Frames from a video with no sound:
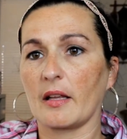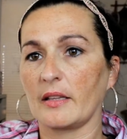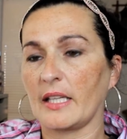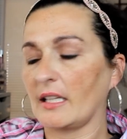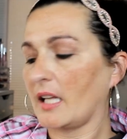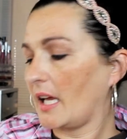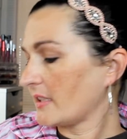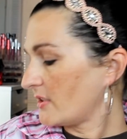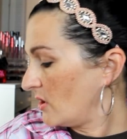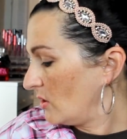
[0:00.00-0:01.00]
they
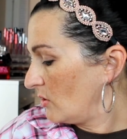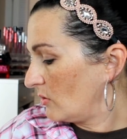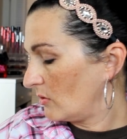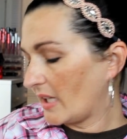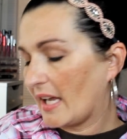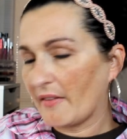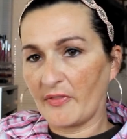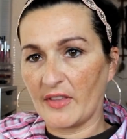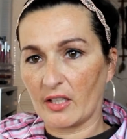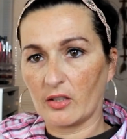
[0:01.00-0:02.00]
like to, they have
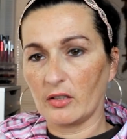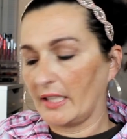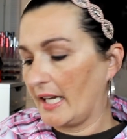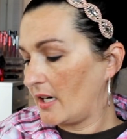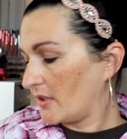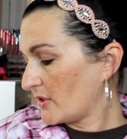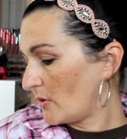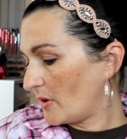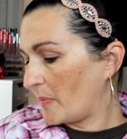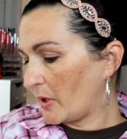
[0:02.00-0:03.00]
thick curly hair, so
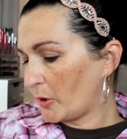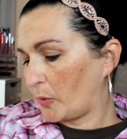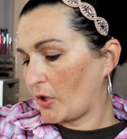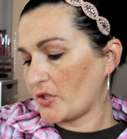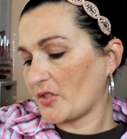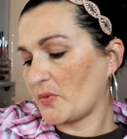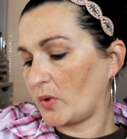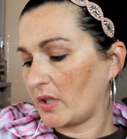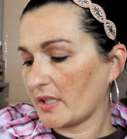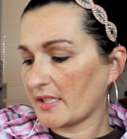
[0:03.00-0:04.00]
the bigger brushes
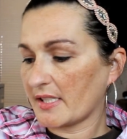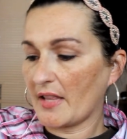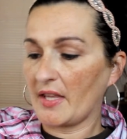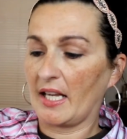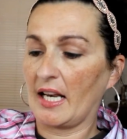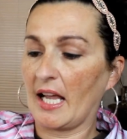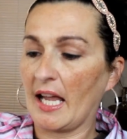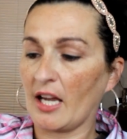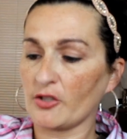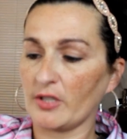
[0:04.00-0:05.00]
works. And then I
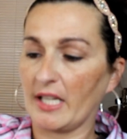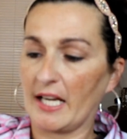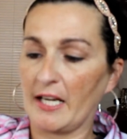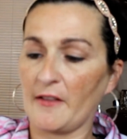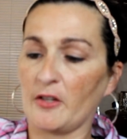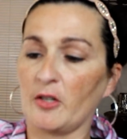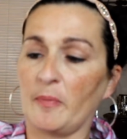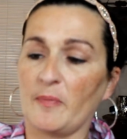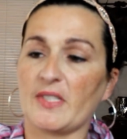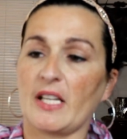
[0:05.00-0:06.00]
actually got another
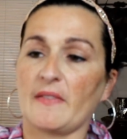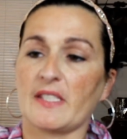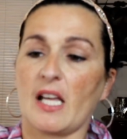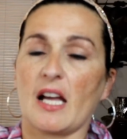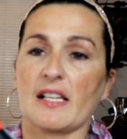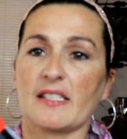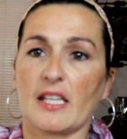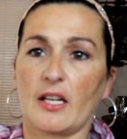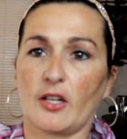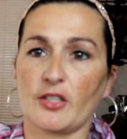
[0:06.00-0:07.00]
set of socks
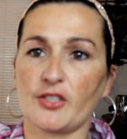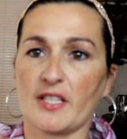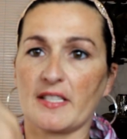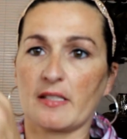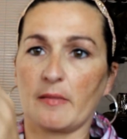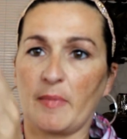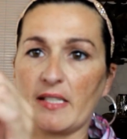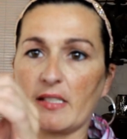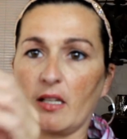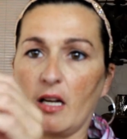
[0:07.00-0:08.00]
that are just the
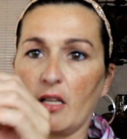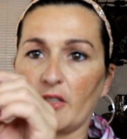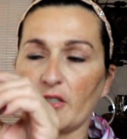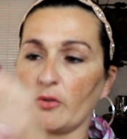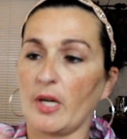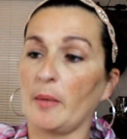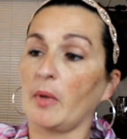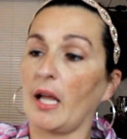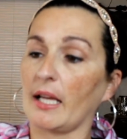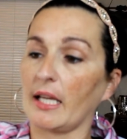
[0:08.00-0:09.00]
basic colors, gray,
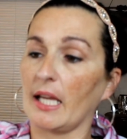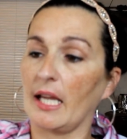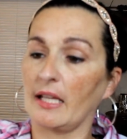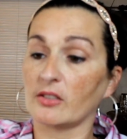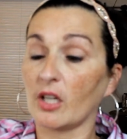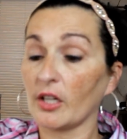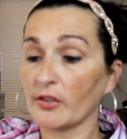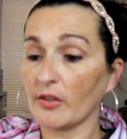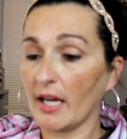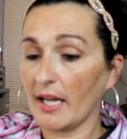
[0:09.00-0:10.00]
black, and dark
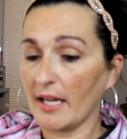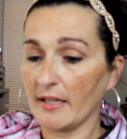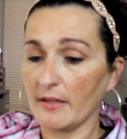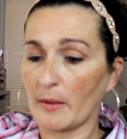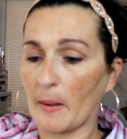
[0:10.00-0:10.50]
gray.